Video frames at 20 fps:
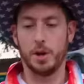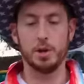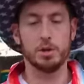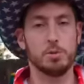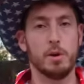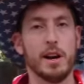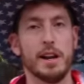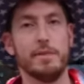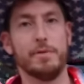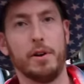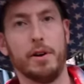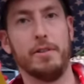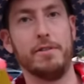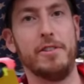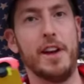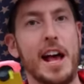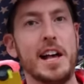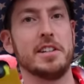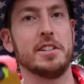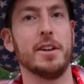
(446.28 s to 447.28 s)
Who's ready for
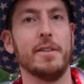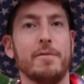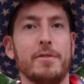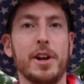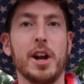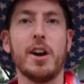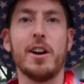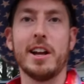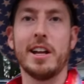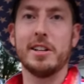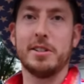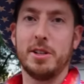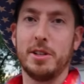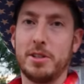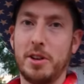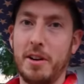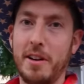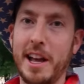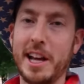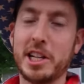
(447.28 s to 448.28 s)
Fast and Furious?
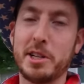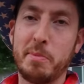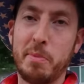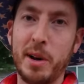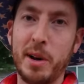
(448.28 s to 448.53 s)
It's our next